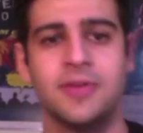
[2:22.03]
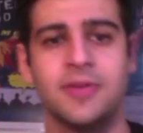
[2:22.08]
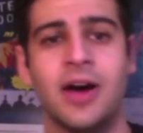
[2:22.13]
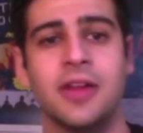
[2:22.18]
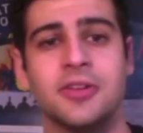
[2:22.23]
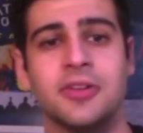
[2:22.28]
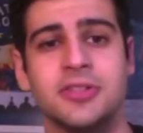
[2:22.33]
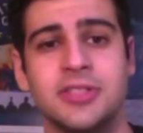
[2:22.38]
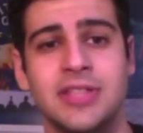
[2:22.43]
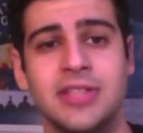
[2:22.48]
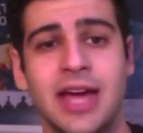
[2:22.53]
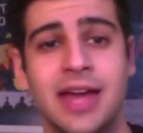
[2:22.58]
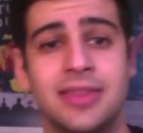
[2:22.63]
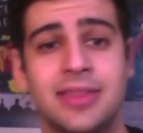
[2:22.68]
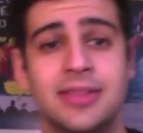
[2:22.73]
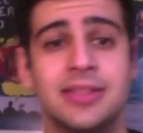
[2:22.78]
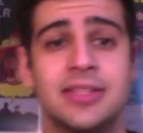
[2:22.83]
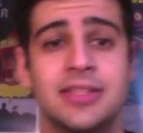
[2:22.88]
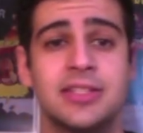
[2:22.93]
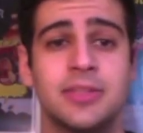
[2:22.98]
of Peter
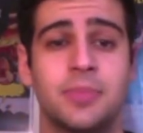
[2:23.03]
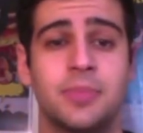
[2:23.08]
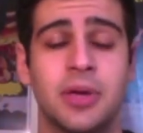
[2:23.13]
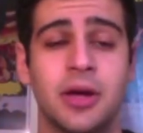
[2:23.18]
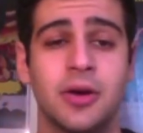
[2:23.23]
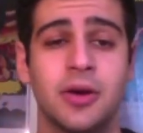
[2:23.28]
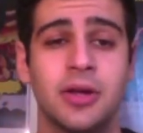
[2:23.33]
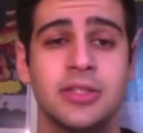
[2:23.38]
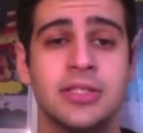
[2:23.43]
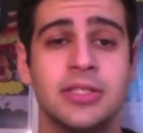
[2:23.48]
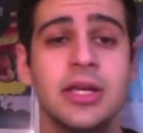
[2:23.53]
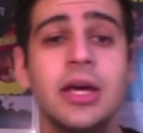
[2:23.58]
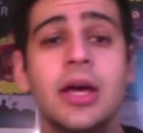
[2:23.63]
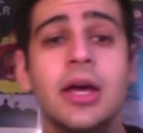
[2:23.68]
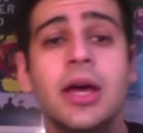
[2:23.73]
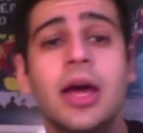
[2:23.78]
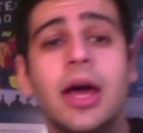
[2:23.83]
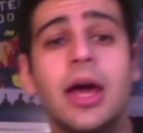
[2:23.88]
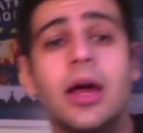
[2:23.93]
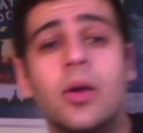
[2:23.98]
looking for more
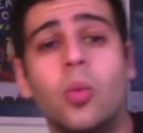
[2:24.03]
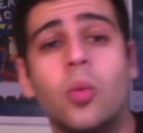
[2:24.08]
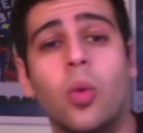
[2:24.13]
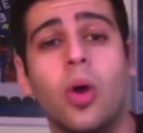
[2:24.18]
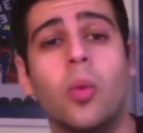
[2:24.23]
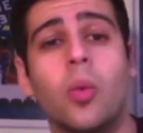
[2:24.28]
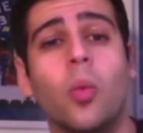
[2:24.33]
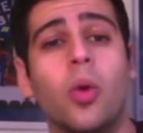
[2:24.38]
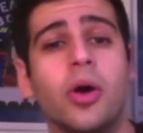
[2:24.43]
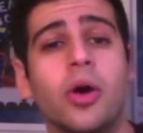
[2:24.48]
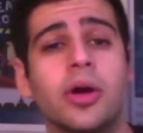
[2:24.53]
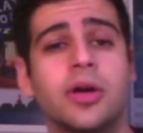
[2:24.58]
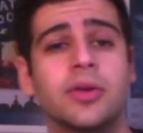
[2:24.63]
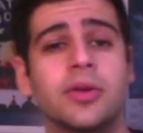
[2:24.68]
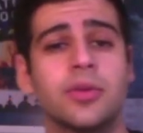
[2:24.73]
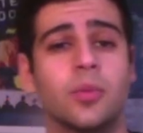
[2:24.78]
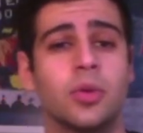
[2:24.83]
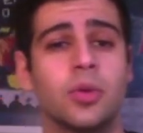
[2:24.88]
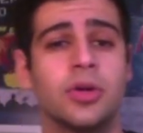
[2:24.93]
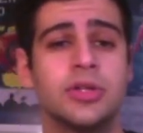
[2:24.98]
information on his father's
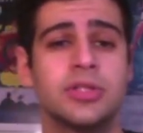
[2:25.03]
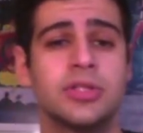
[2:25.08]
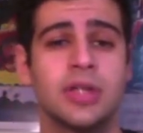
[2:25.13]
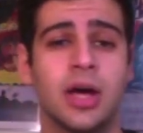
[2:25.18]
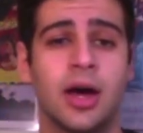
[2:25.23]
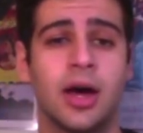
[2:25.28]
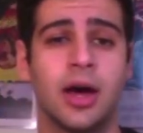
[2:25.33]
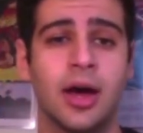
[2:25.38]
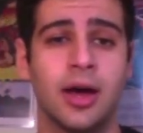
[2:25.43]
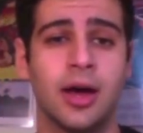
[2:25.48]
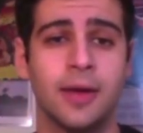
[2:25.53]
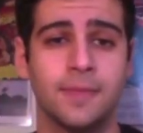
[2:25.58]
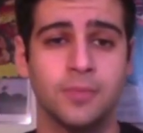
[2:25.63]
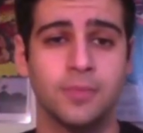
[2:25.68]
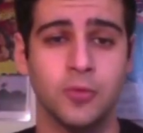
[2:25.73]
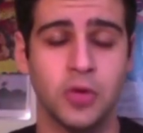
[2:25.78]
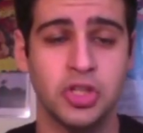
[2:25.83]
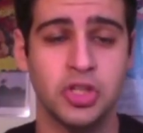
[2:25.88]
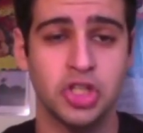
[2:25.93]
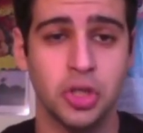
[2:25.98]
death and disappearance,
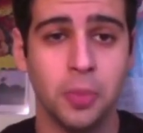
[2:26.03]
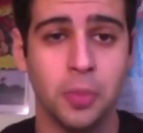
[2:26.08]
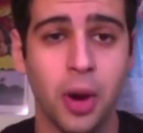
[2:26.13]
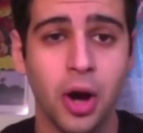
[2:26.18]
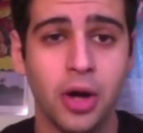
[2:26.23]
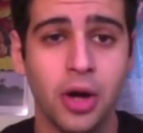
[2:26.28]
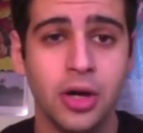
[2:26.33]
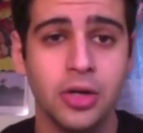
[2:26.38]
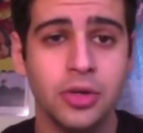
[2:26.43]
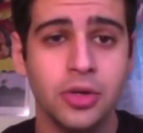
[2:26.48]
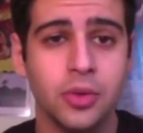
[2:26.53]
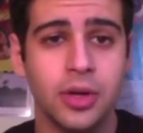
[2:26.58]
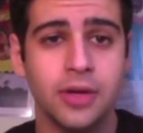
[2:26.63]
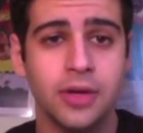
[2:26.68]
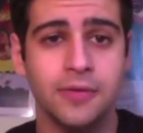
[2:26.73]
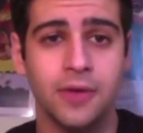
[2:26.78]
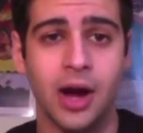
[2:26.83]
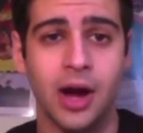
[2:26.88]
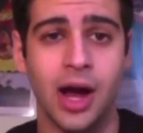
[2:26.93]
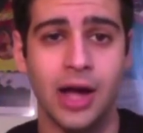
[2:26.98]
and what
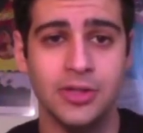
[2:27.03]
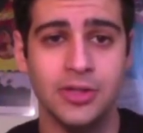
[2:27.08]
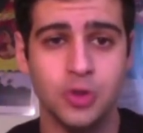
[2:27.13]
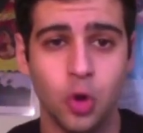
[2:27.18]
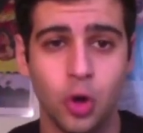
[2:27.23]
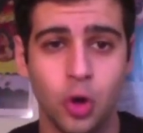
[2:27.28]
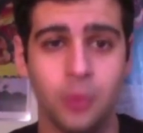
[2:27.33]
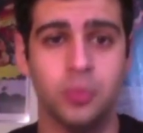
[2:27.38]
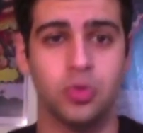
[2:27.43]
work was